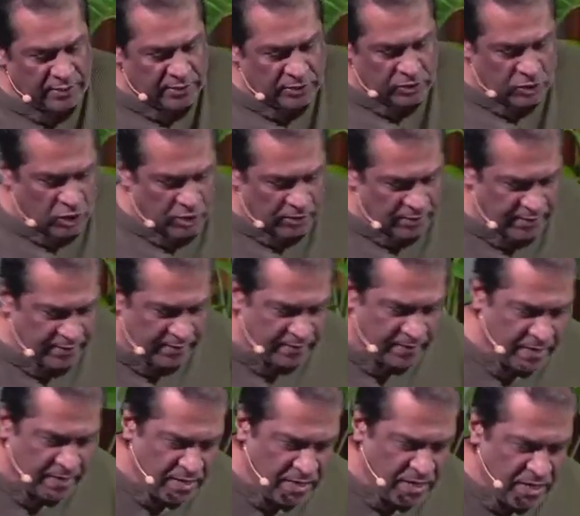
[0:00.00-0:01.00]
the doctor.
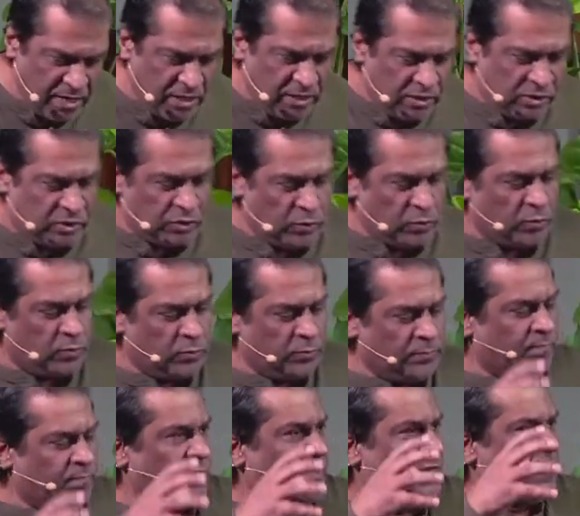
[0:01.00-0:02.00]
So
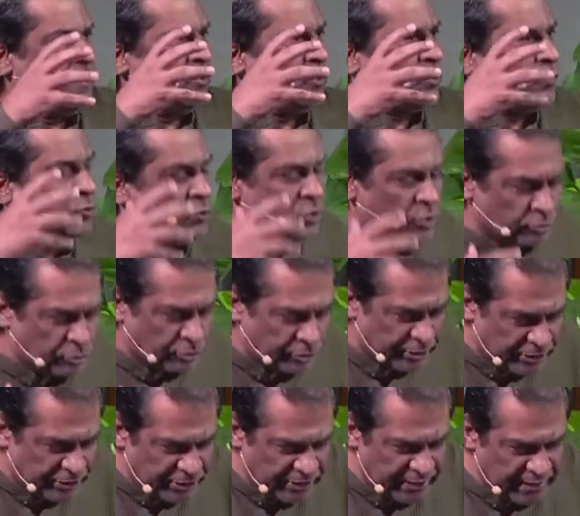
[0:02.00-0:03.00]
through
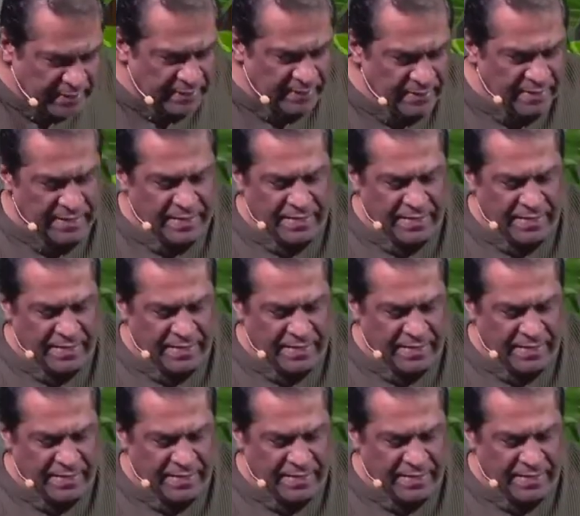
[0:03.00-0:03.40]
nutrition